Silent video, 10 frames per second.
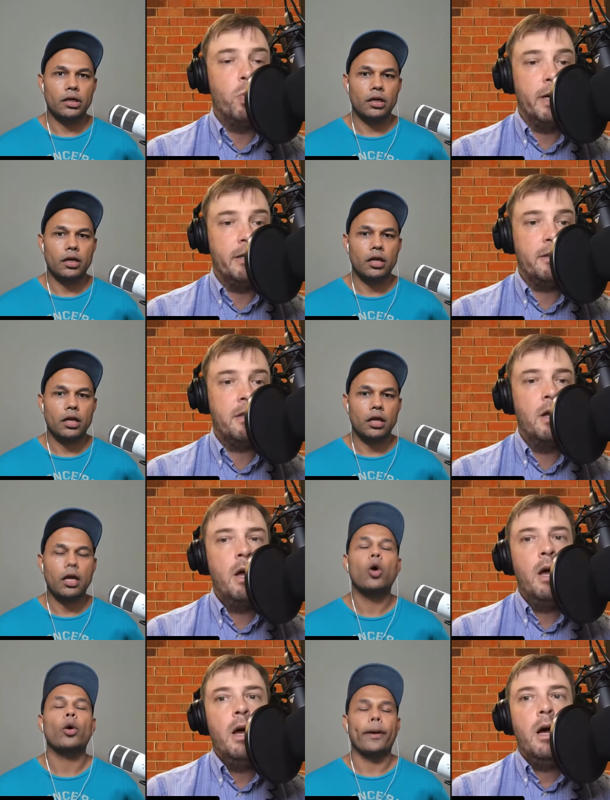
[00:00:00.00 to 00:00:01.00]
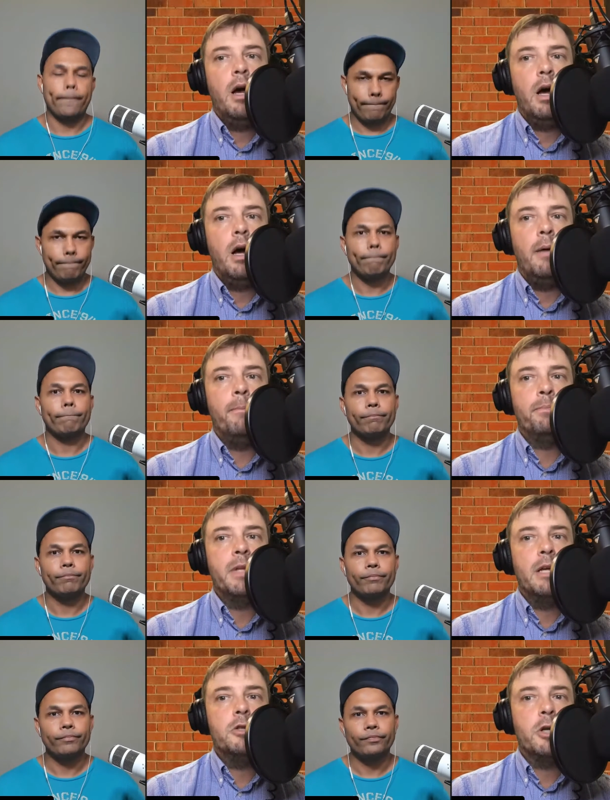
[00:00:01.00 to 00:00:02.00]
Speaker 1: with. Okay. Um,
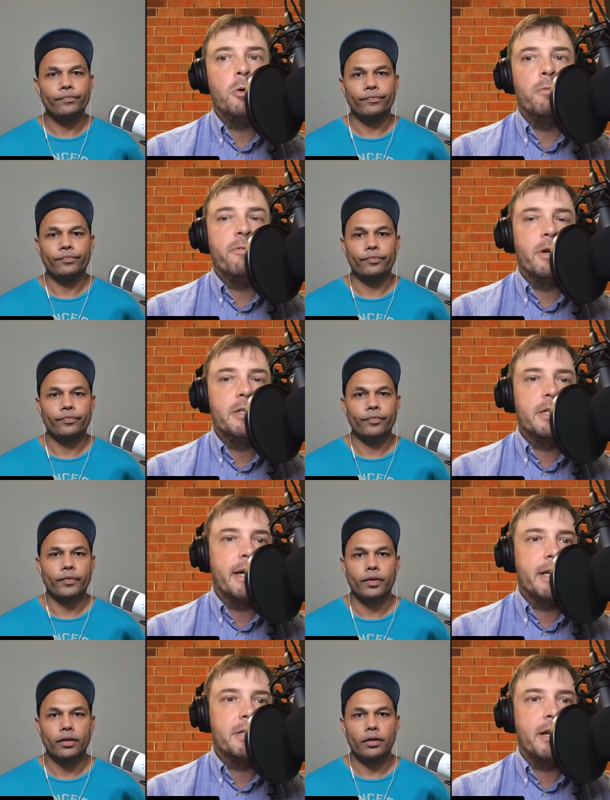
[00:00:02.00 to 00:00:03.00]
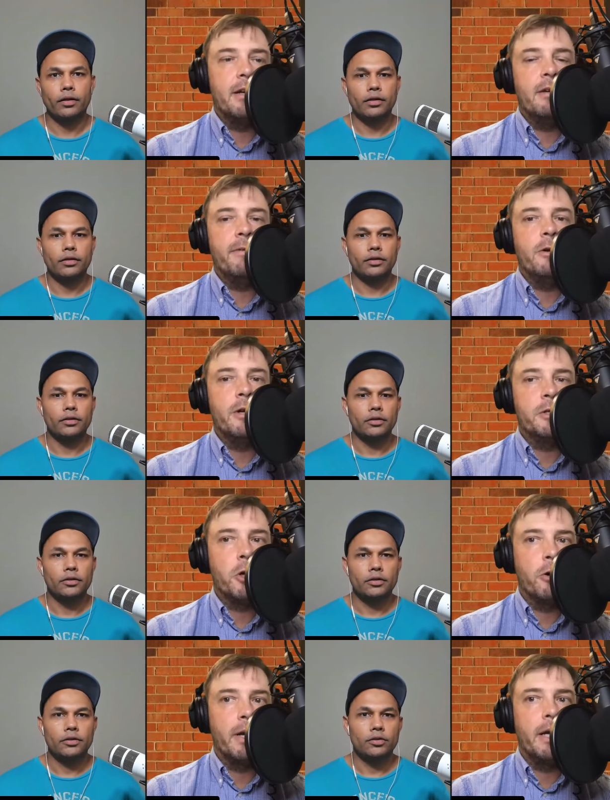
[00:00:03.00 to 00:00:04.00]
so, for instance, like I said, I interviewed an
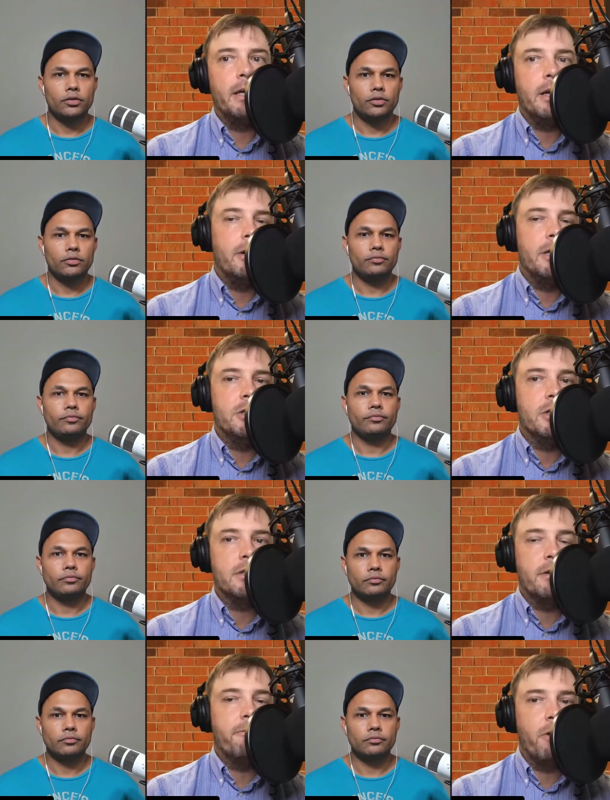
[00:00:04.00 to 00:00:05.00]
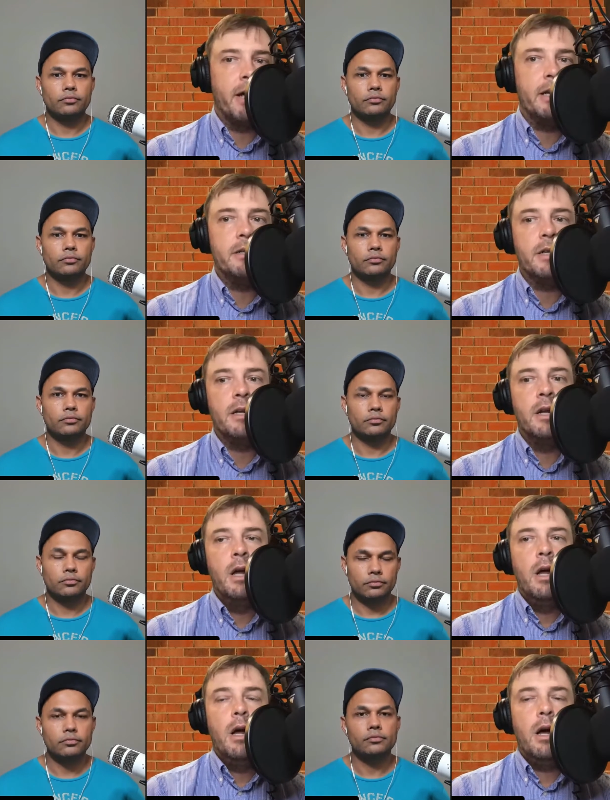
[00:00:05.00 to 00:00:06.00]
attorney. You know, he's just a friend and
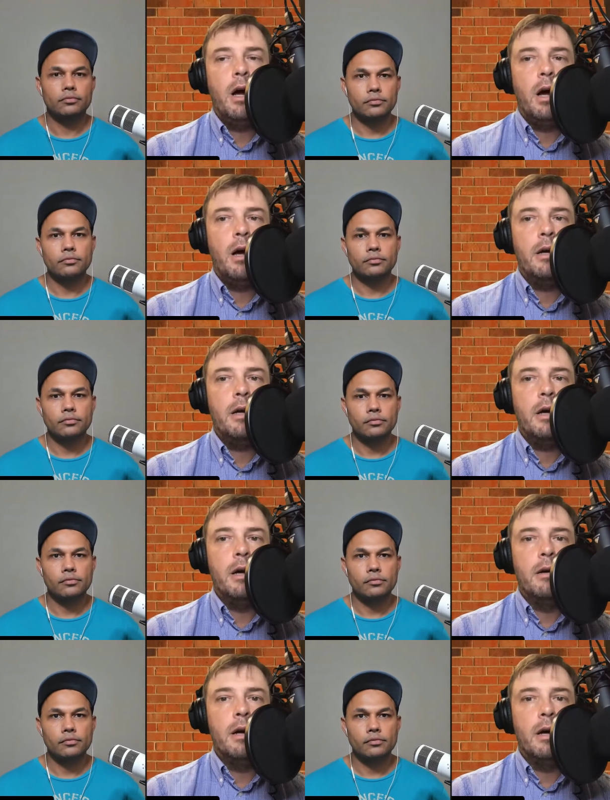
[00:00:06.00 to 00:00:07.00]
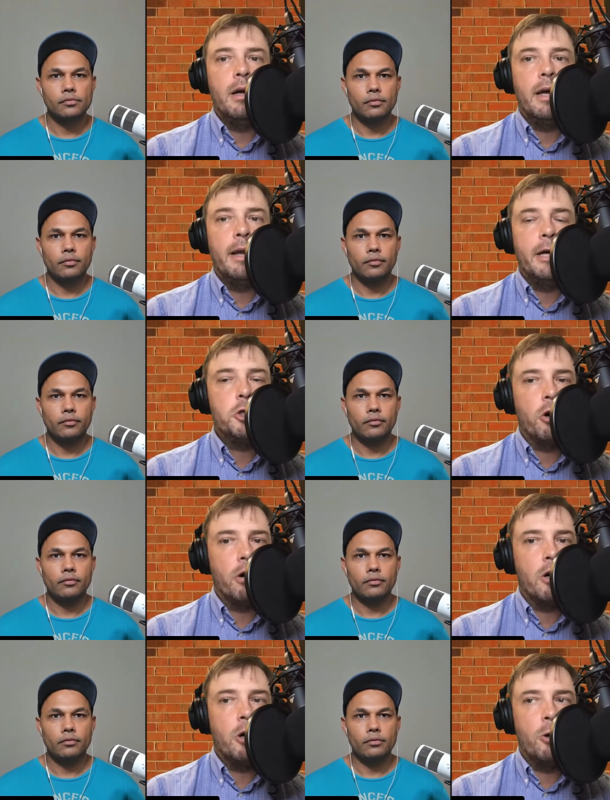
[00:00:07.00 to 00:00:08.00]
uh, uh, uh, an H
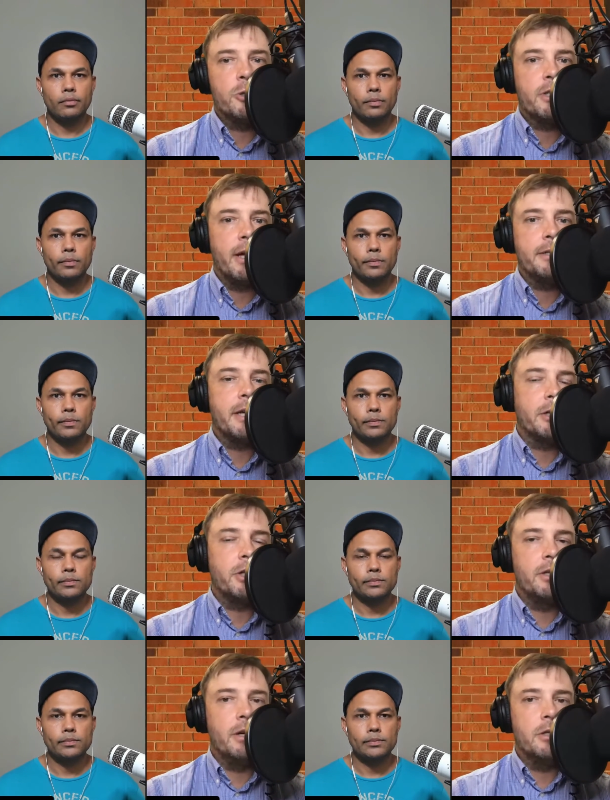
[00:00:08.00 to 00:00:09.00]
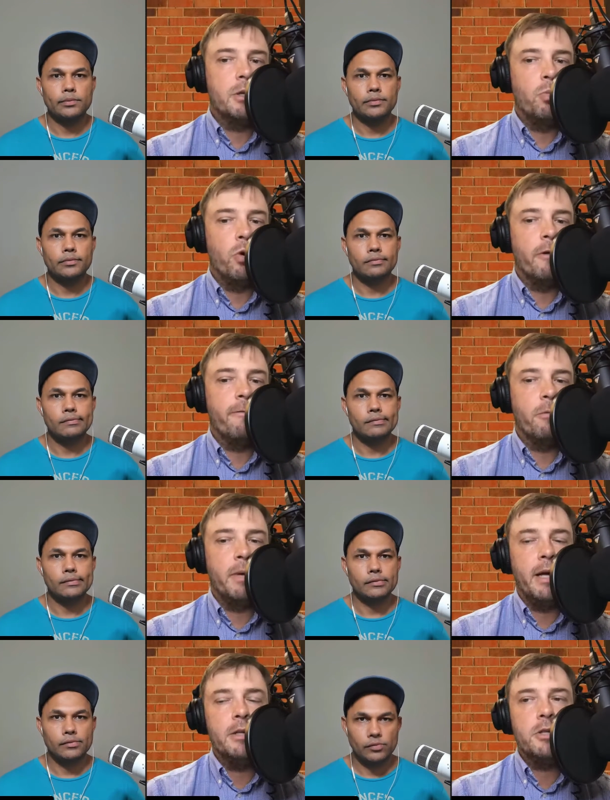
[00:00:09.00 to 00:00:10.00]
R coach that's actually done some work for
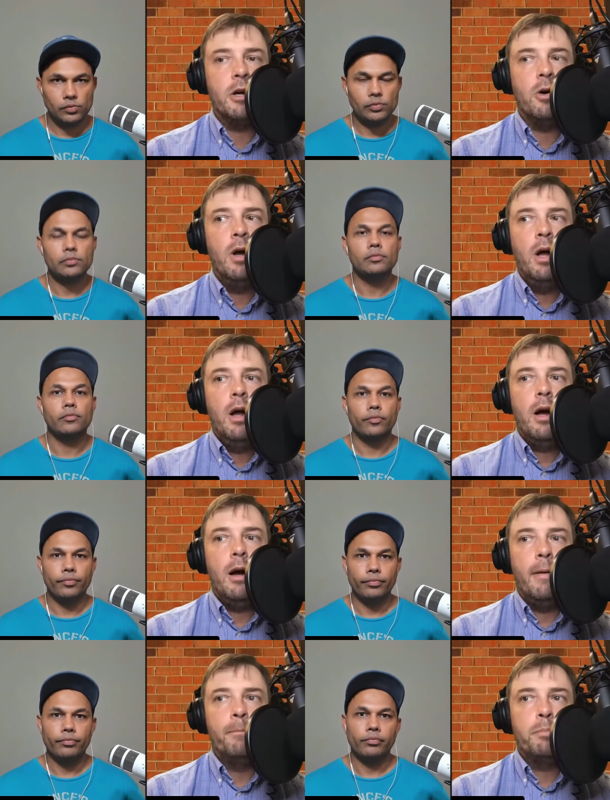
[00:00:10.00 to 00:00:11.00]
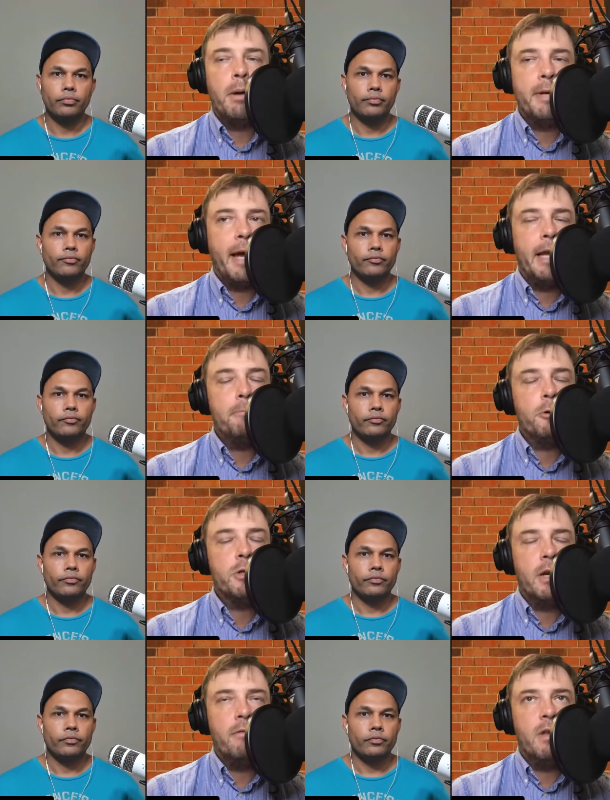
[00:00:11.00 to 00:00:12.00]
me. So, um, probably eighty
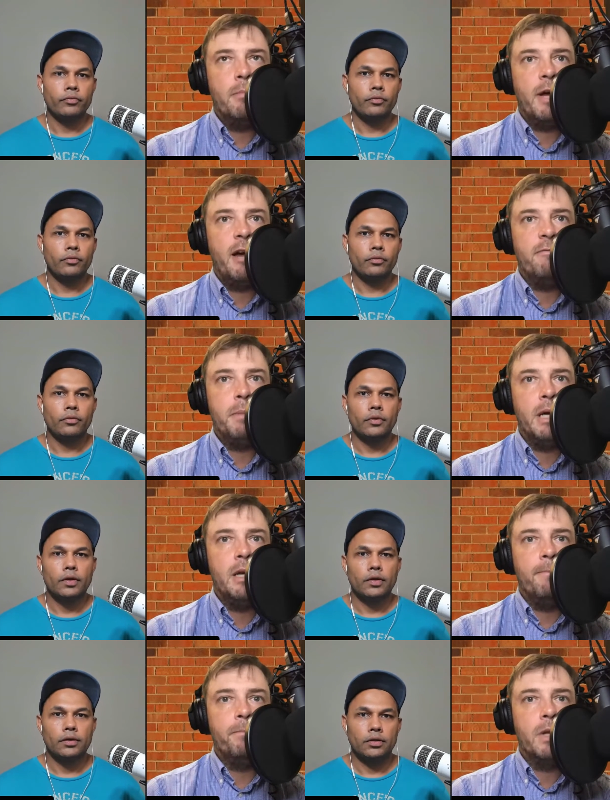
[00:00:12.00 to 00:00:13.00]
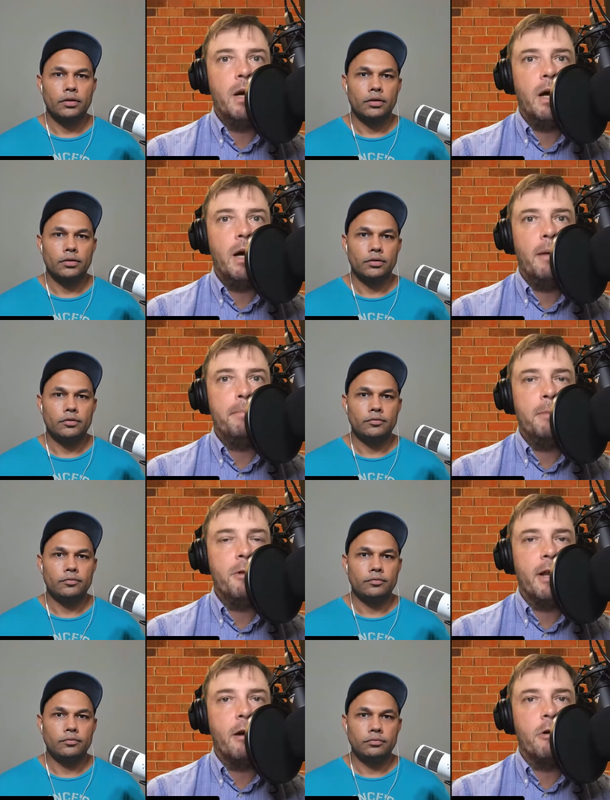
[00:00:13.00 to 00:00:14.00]
percent of them have been uh,
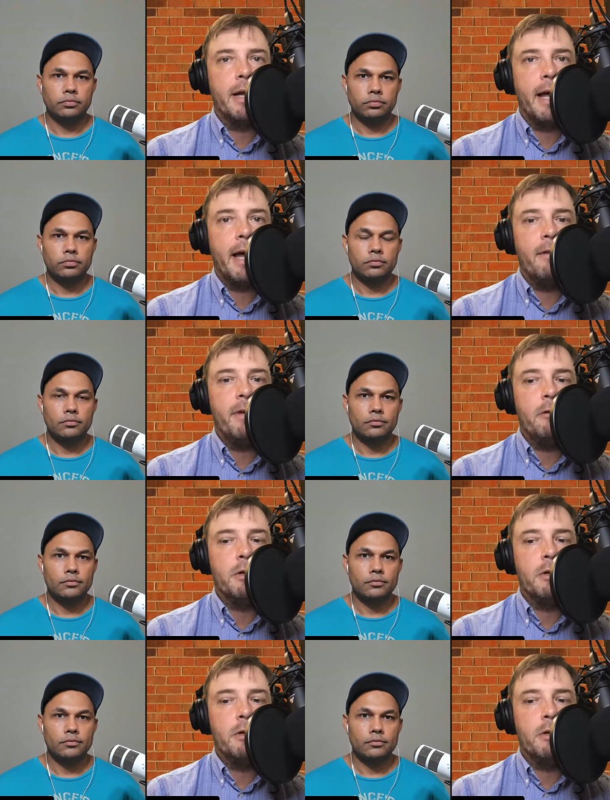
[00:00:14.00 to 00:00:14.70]
people that I already have a